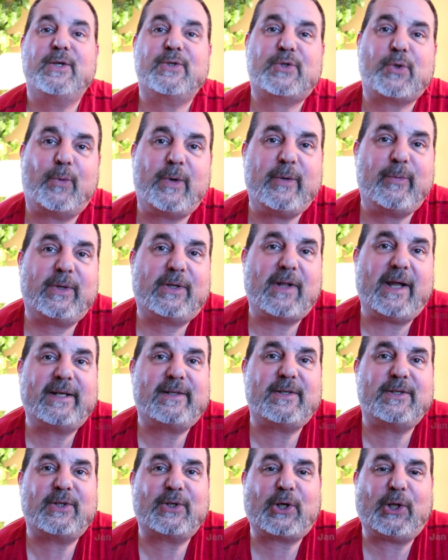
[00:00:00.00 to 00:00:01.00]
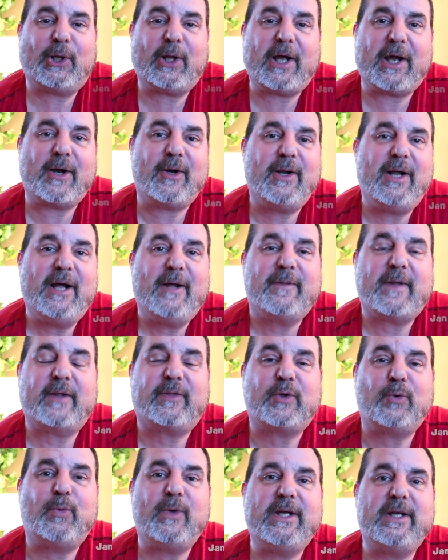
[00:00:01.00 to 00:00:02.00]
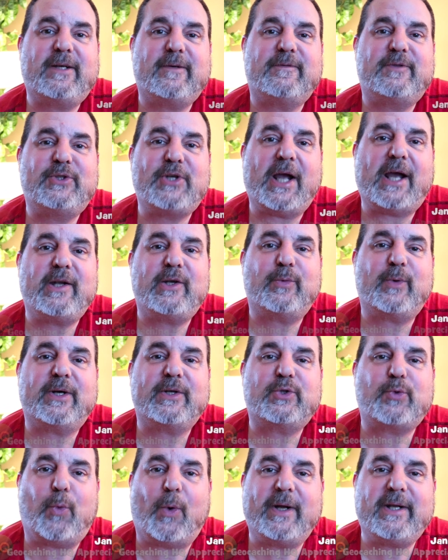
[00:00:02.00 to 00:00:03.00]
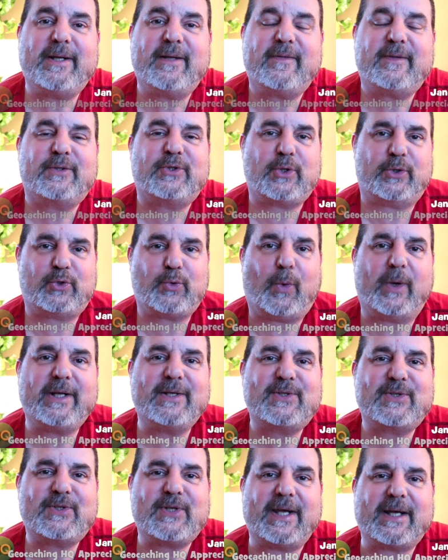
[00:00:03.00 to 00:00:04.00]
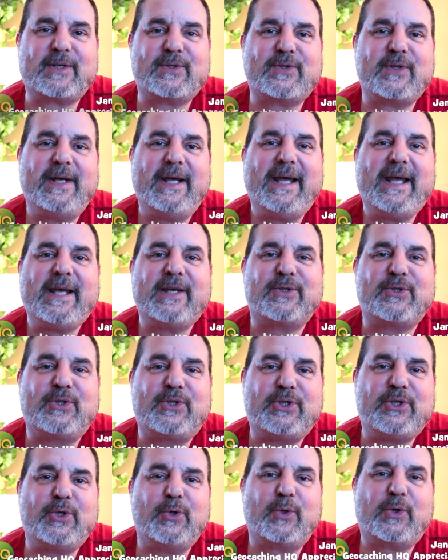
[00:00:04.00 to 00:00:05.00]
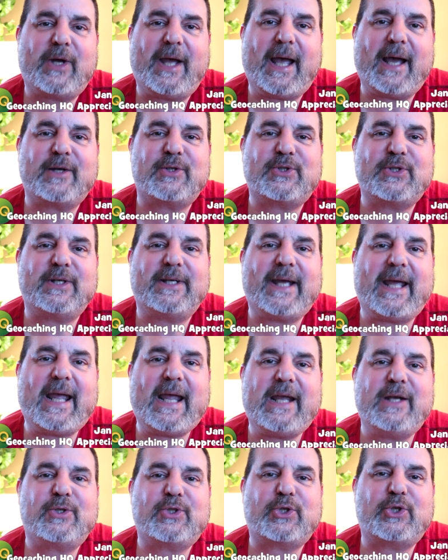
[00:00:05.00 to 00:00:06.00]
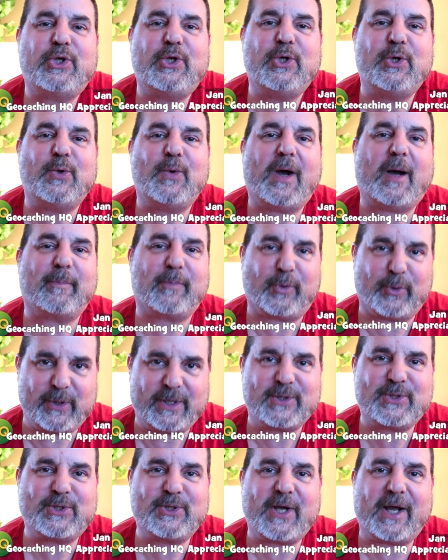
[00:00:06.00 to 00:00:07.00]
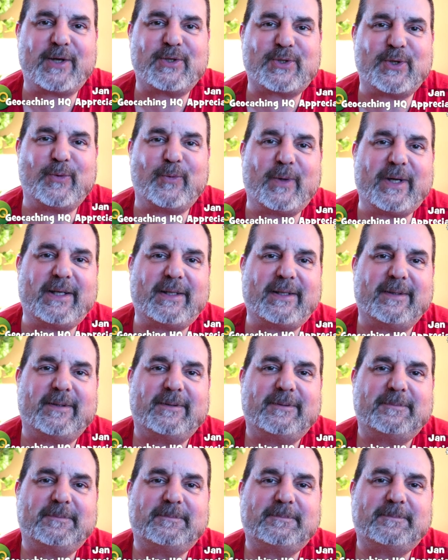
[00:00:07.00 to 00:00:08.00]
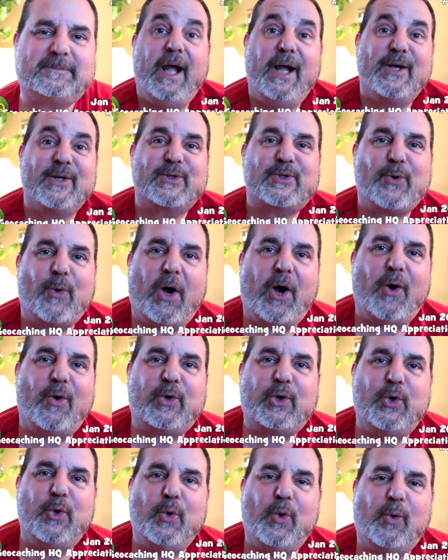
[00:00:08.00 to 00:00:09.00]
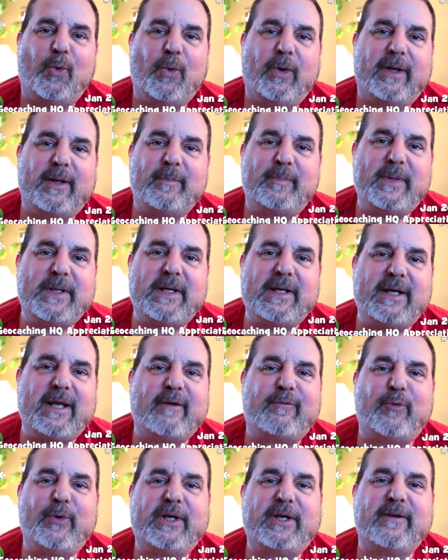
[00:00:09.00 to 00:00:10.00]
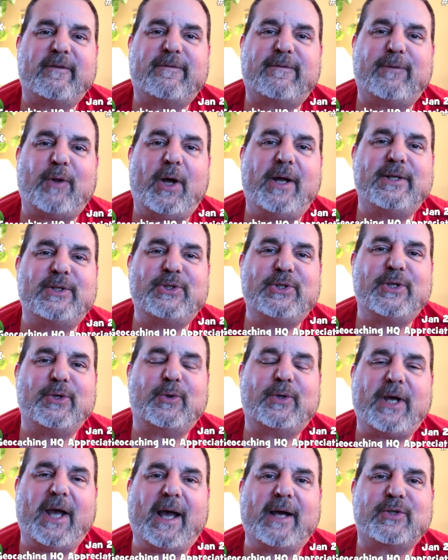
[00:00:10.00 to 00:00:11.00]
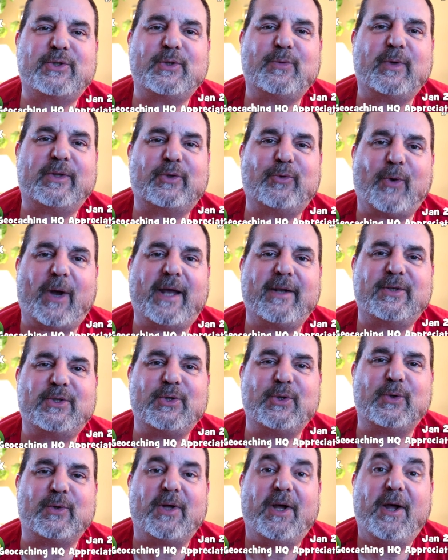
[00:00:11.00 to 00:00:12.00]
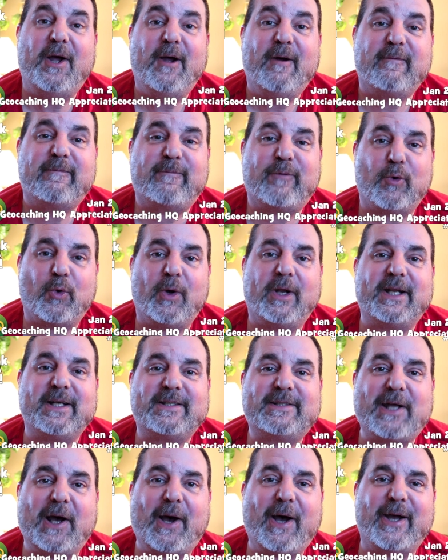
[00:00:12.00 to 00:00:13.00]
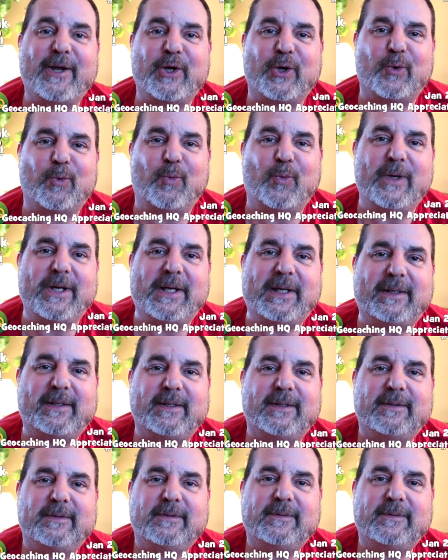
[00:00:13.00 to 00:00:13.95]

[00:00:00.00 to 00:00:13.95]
So we would like to declare that the week of January 20th to 26th is Geocaching HQ Appreciation Week. So how cool would it be if we could flood geocaching with gratitude for an entire week?